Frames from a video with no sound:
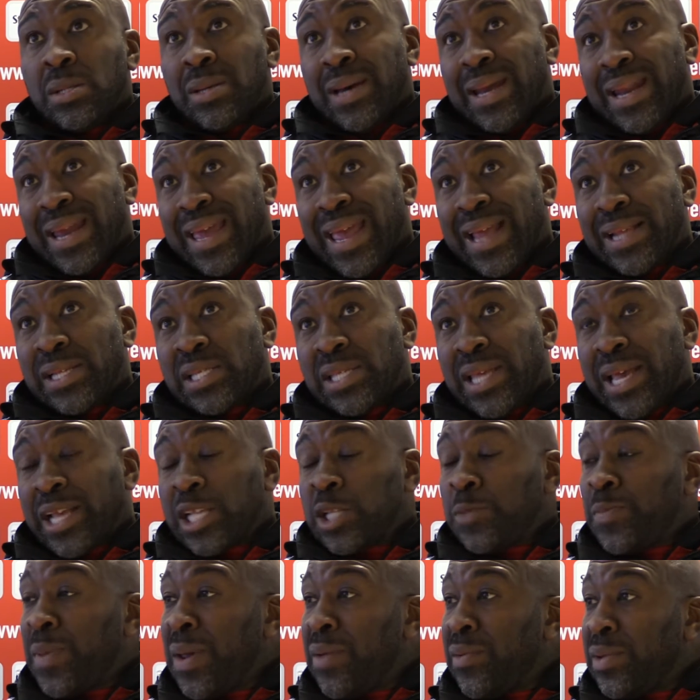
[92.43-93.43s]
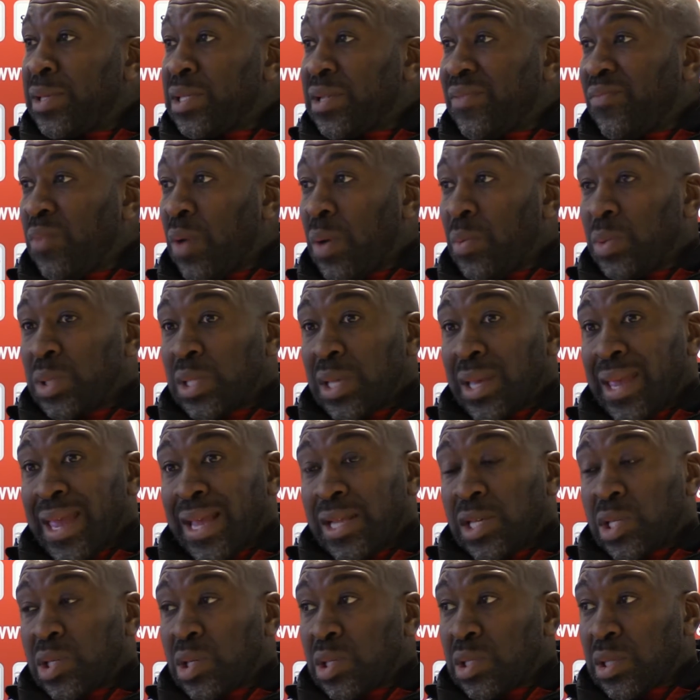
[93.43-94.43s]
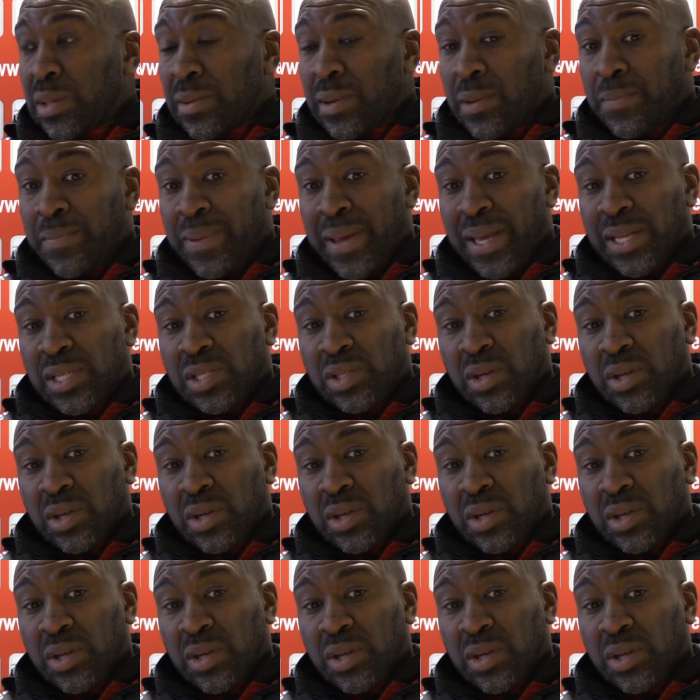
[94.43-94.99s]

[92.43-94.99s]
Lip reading: and against the experience of what was against us on the pitch.